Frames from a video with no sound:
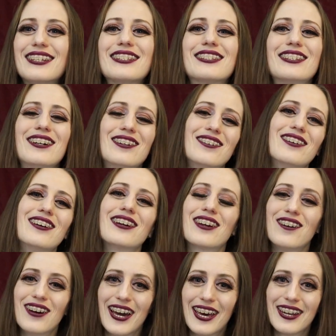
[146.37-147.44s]
So
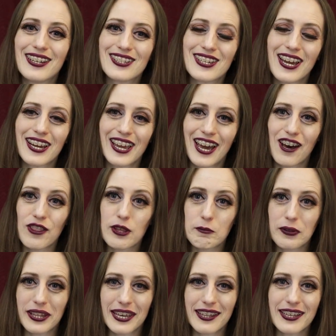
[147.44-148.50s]
go ahead and check out the
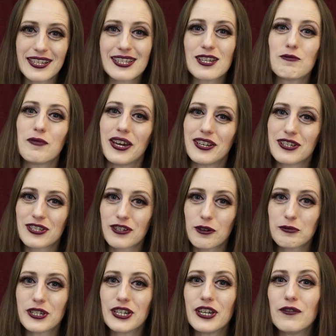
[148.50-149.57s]
playlist in my
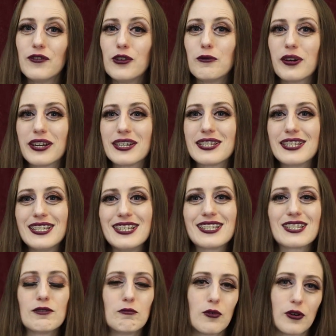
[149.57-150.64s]
description if you want to see
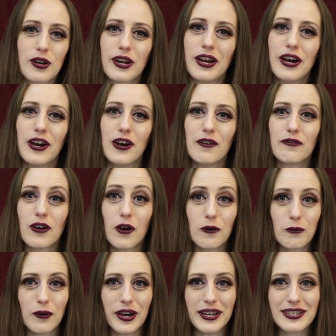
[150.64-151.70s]
some more of
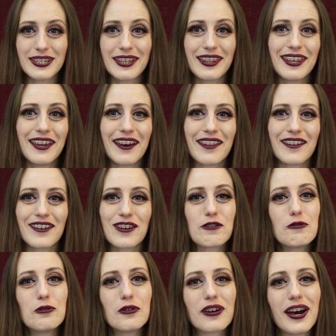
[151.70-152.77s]
what the other
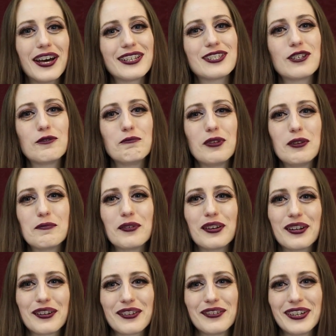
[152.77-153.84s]
cool costume people
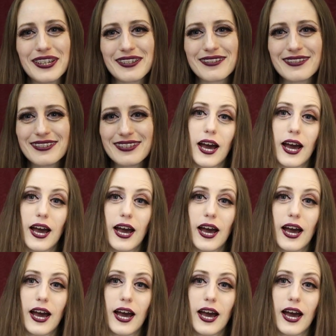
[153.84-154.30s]
are doing.